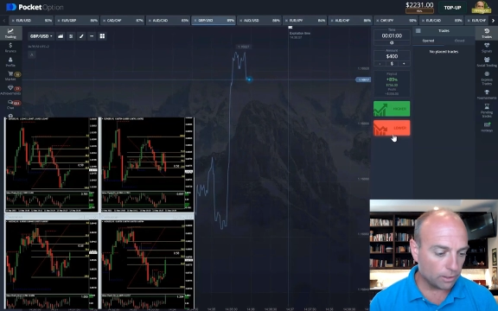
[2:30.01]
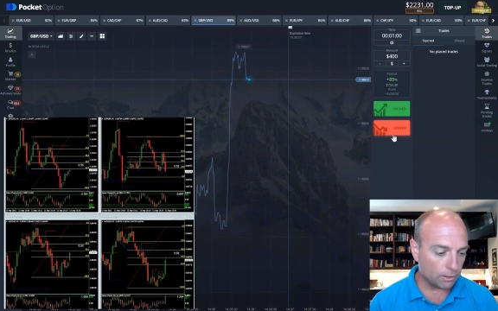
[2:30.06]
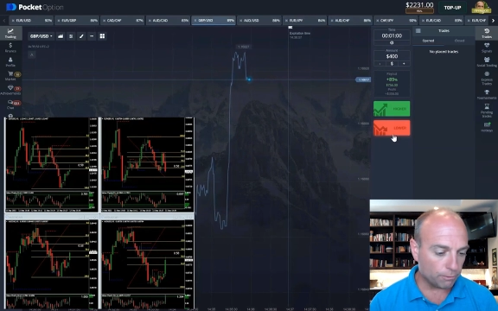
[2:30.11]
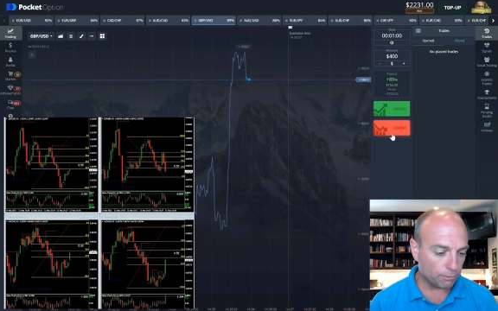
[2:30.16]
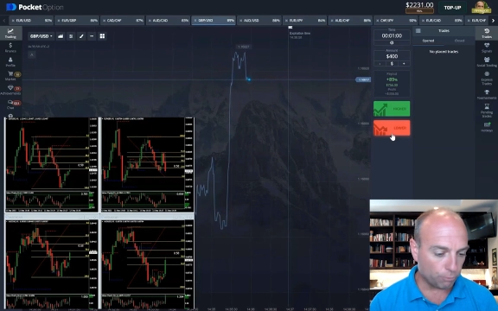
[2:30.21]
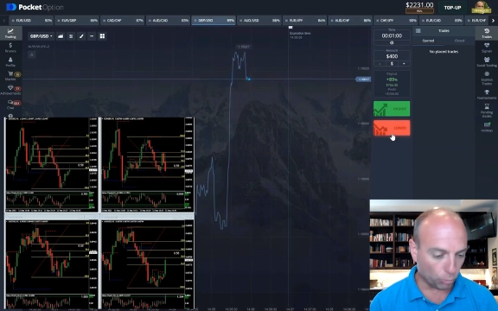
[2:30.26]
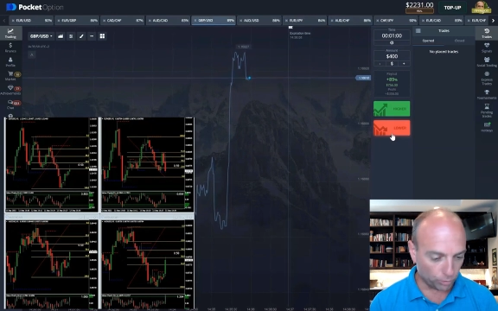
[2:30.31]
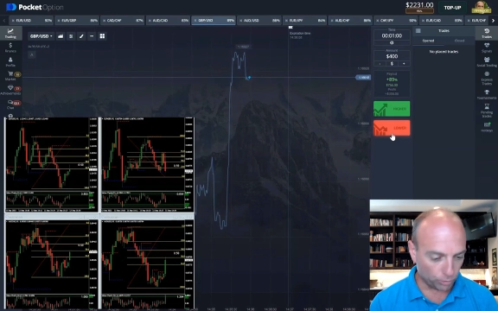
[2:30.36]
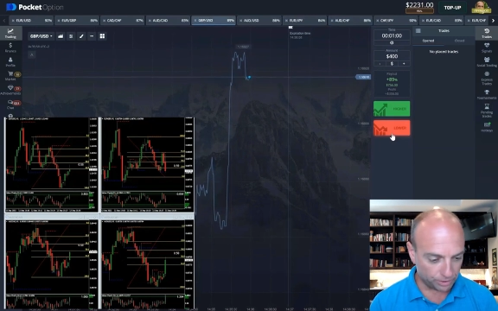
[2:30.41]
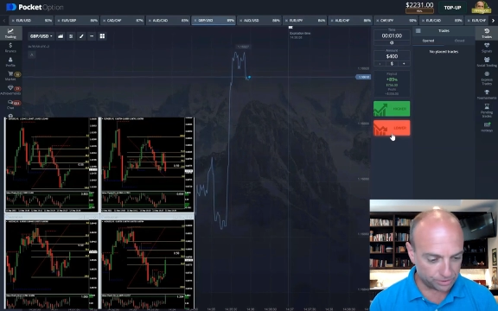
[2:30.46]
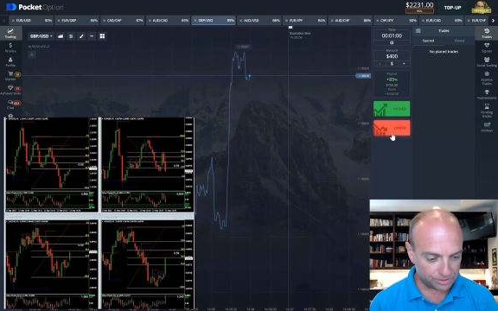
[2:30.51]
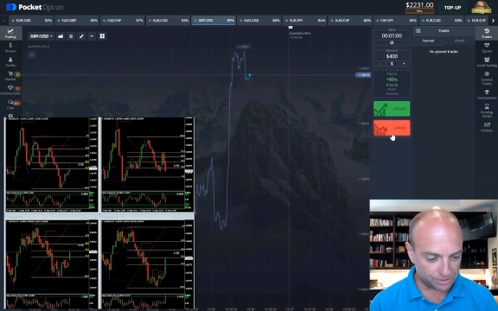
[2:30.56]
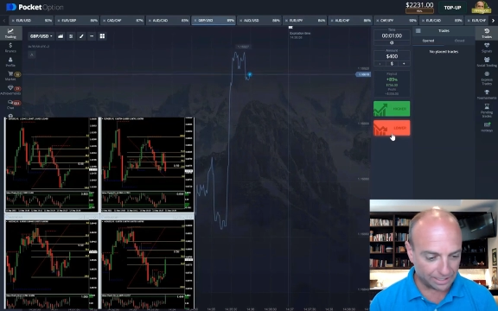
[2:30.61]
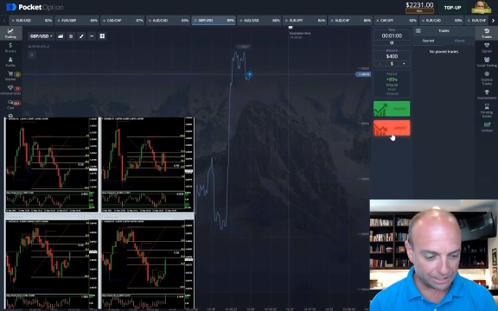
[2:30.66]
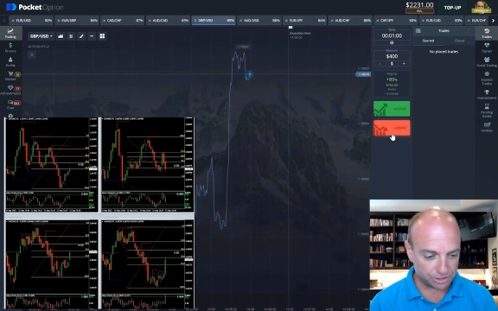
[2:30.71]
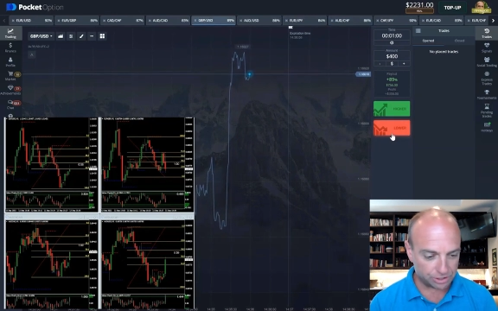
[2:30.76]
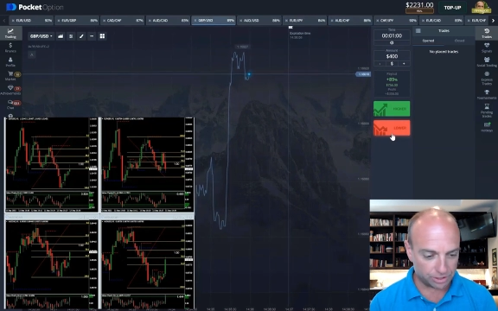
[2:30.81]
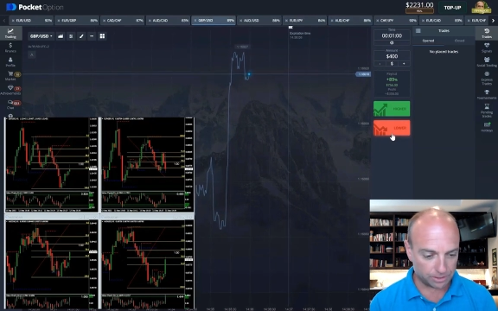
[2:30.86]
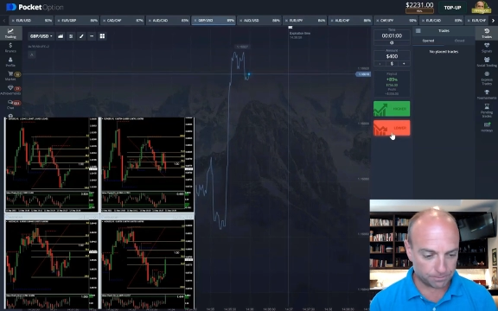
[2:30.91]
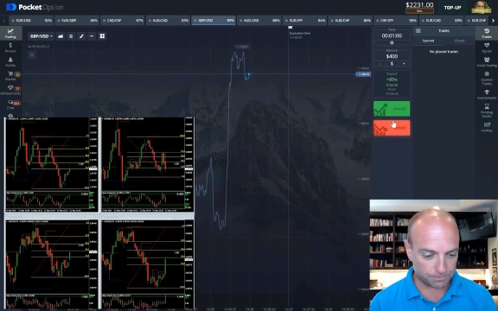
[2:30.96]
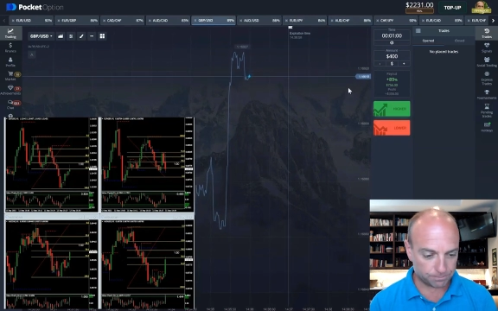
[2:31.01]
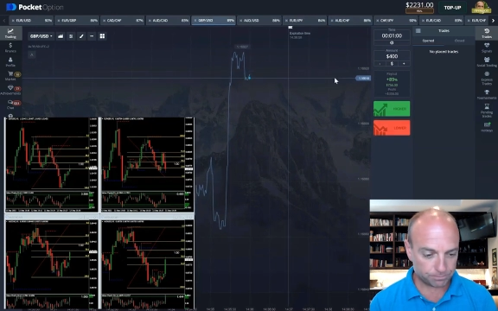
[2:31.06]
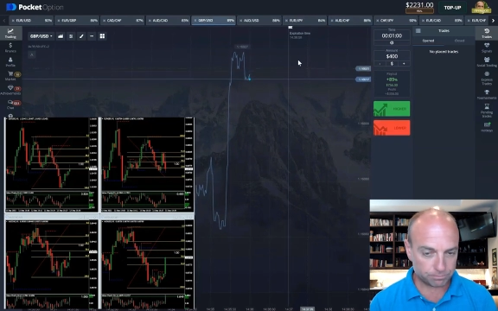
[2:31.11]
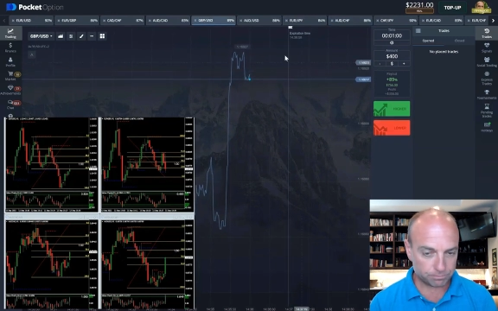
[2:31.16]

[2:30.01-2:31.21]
for this session.